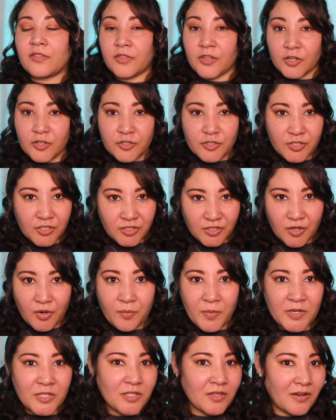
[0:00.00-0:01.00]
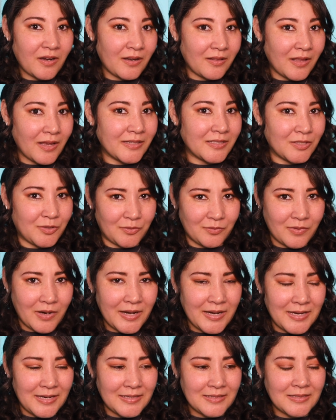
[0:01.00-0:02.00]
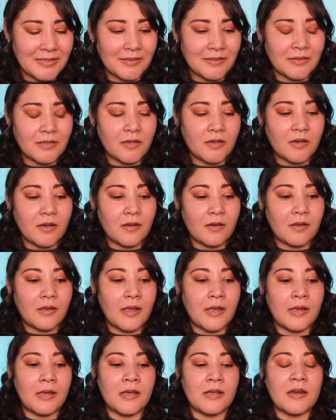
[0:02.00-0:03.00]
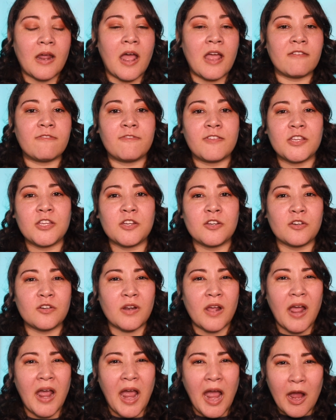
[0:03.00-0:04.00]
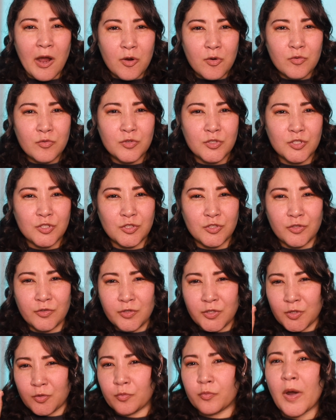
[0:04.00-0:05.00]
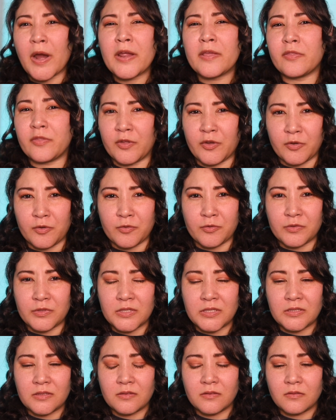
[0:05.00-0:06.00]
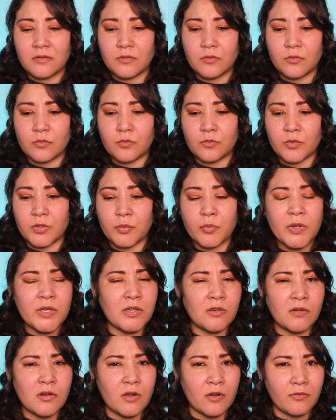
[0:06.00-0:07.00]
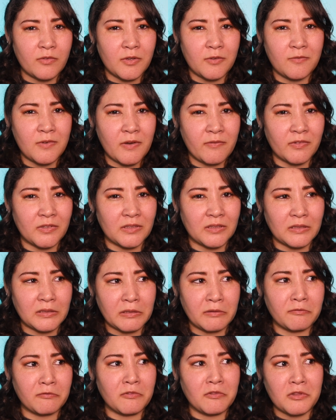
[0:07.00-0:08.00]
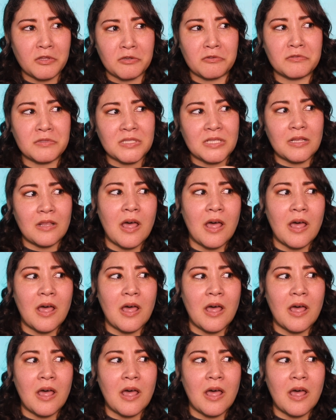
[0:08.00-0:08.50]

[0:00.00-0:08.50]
There's so much that I like to write, and I figured, how do you write those with what you know if you've never lived those